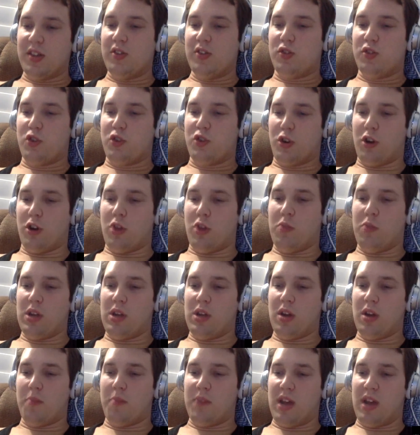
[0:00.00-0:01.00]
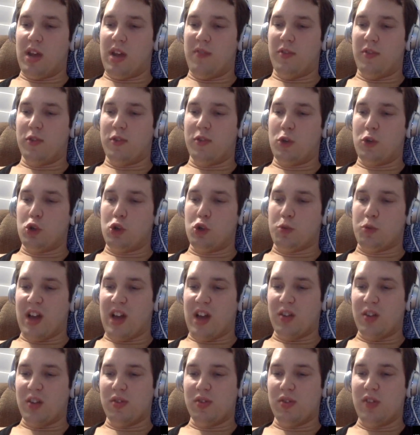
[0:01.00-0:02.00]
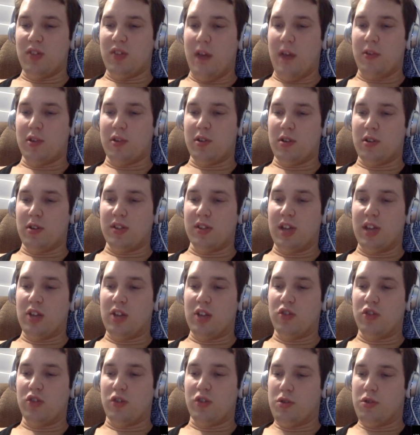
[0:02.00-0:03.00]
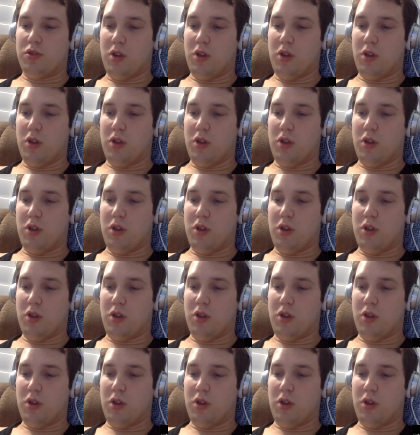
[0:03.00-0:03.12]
Journey, being a band for douchebags, was never their intention.